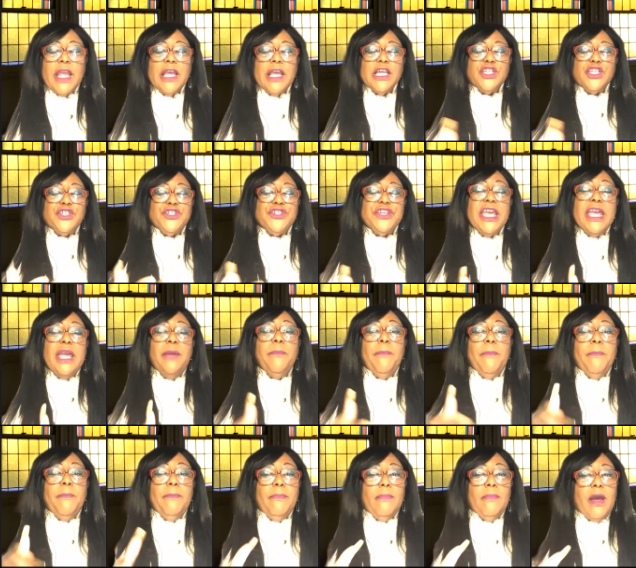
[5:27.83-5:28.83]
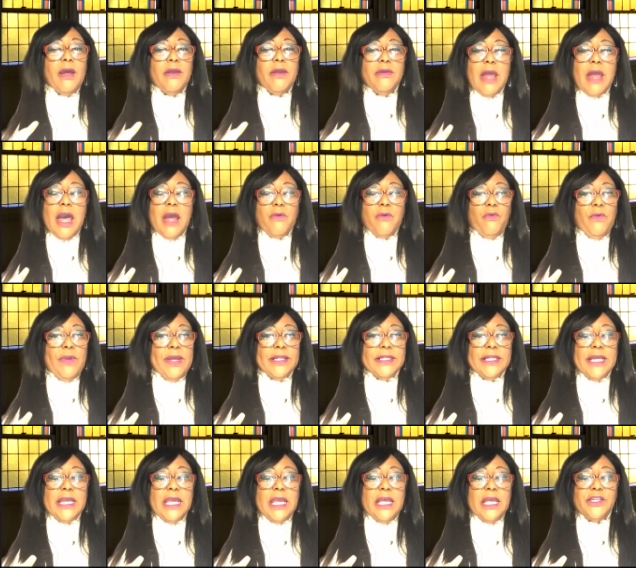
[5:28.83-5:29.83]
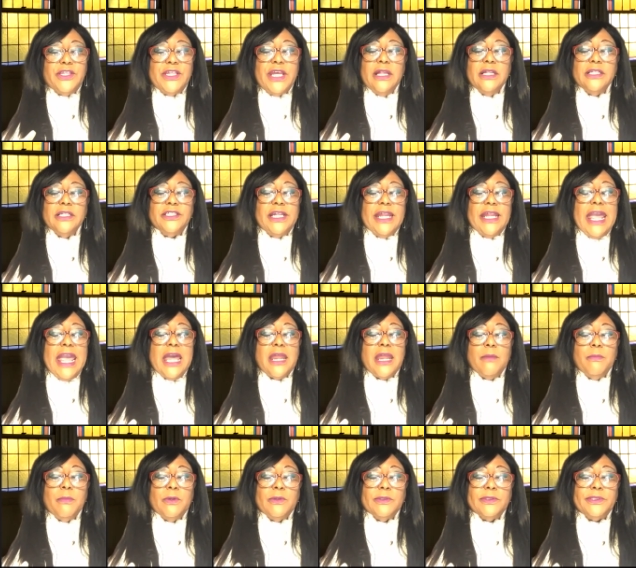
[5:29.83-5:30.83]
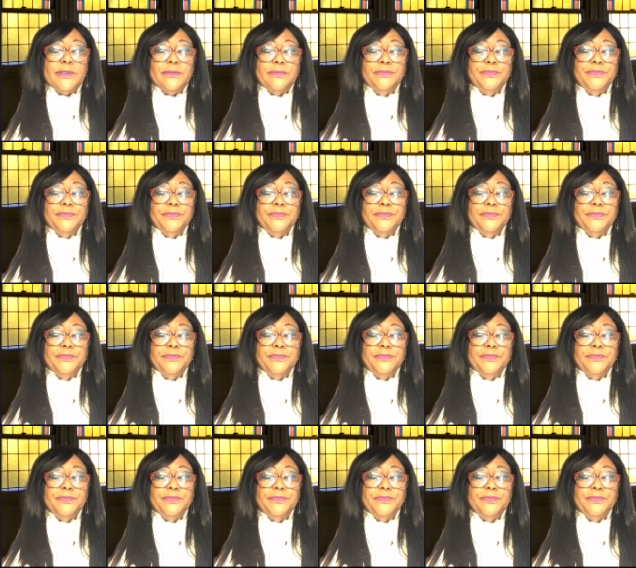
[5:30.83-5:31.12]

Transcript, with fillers: Sheep are not really intelligent animals.